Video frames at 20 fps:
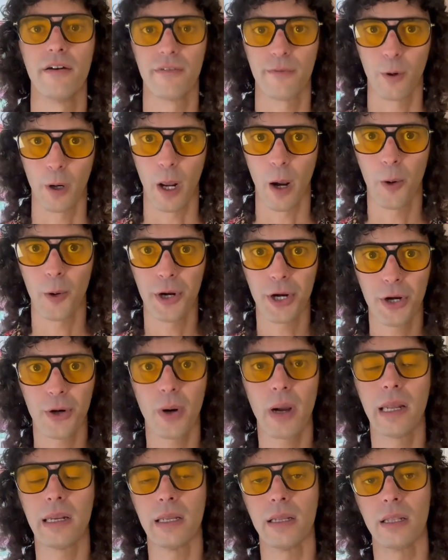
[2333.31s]
Whenever you're
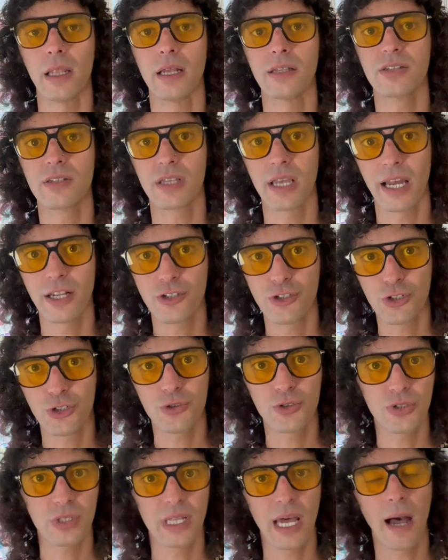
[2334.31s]
ready, let's get
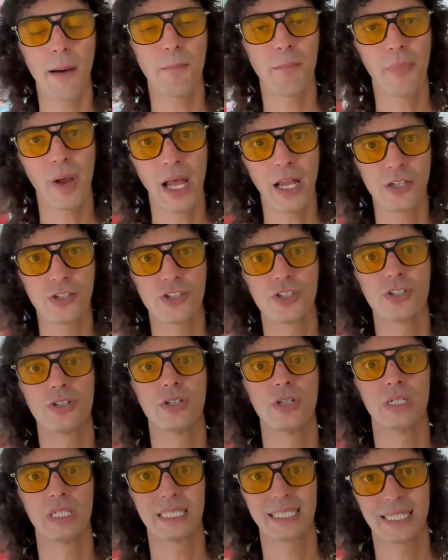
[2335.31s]
you to that bench,
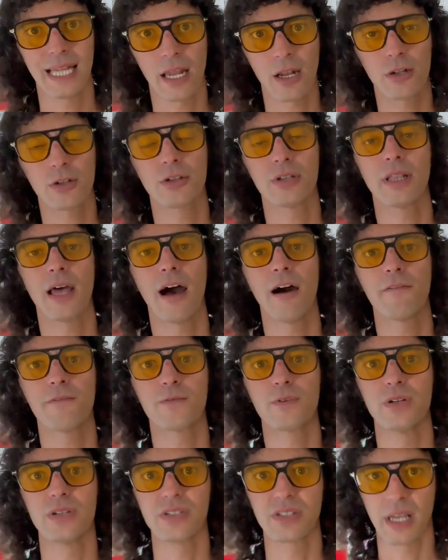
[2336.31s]
settle you down
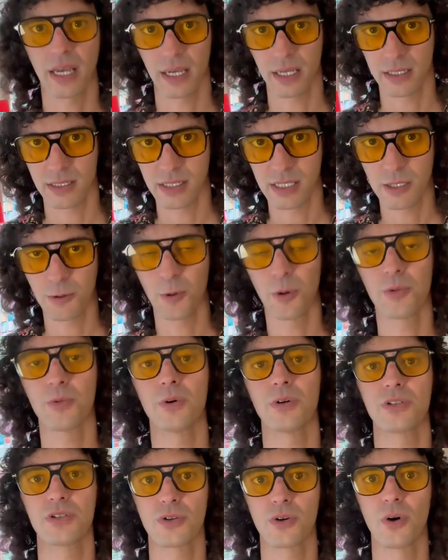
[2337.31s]
for a second, see what,
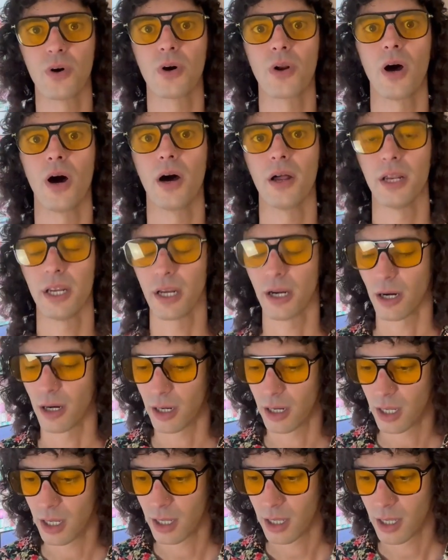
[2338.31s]
what's going on
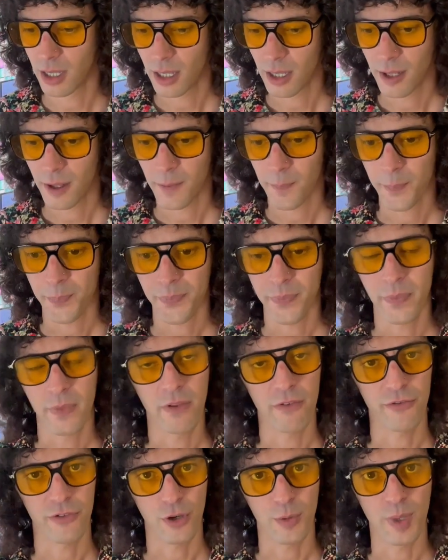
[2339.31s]
here.
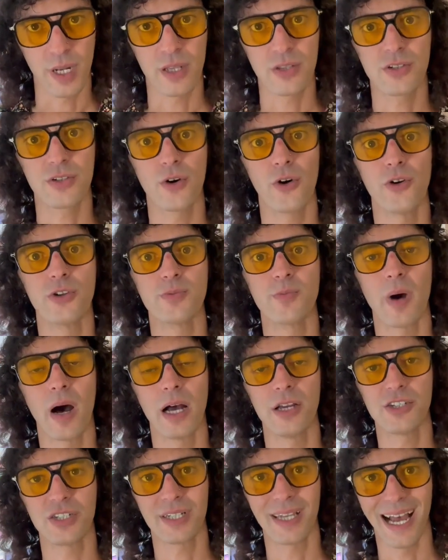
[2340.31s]
A few minutes goes
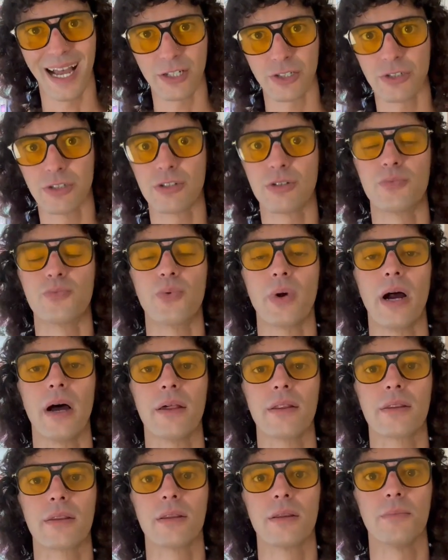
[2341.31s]
by, she catches her
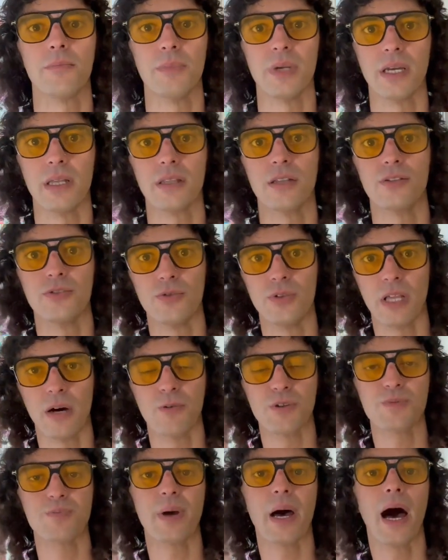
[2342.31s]
breath. Me and the dude that
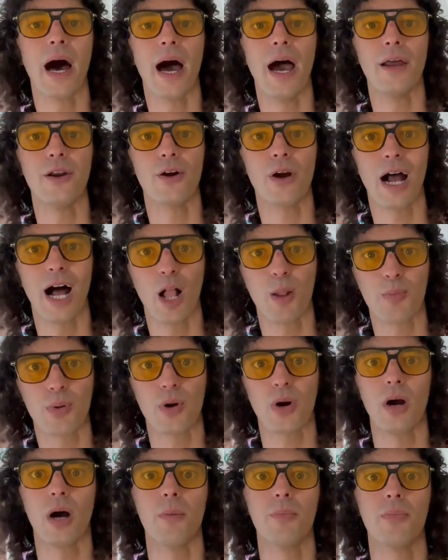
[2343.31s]
was behind her help
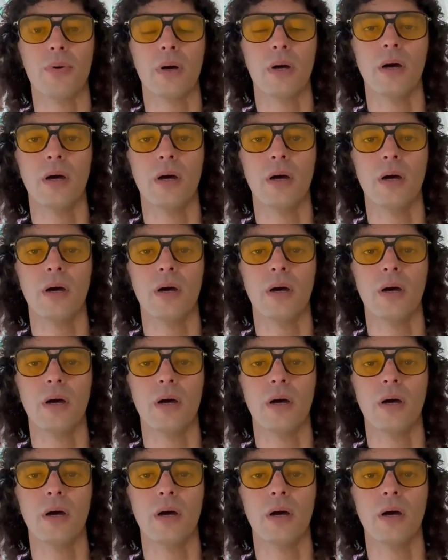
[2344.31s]
her up.